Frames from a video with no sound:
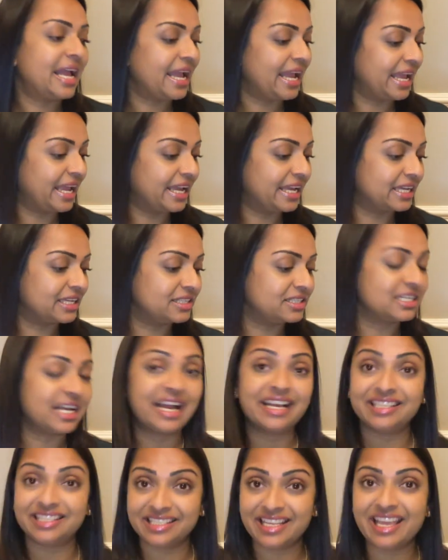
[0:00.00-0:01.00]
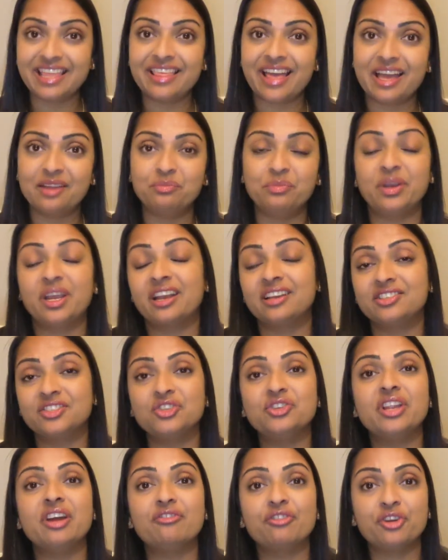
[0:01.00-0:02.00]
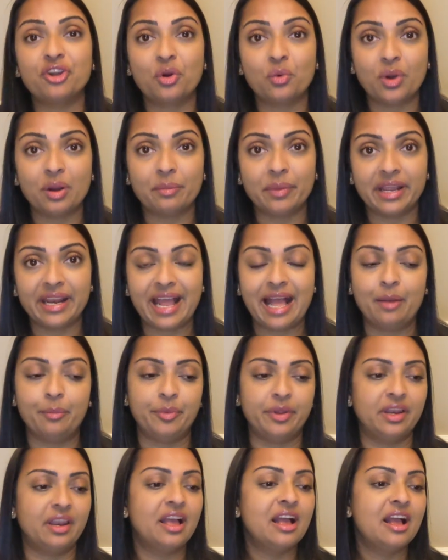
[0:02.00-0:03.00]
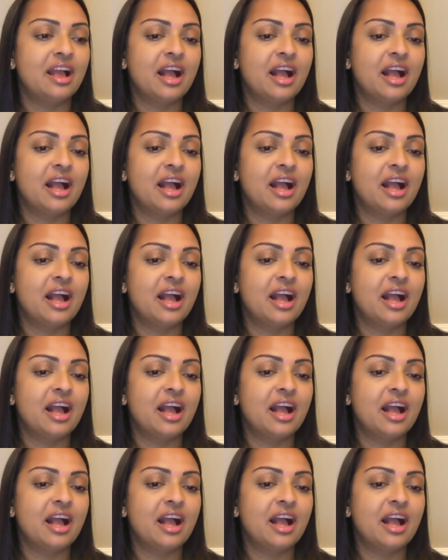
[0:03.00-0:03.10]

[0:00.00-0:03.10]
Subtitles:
And I say that because you never know what might happen.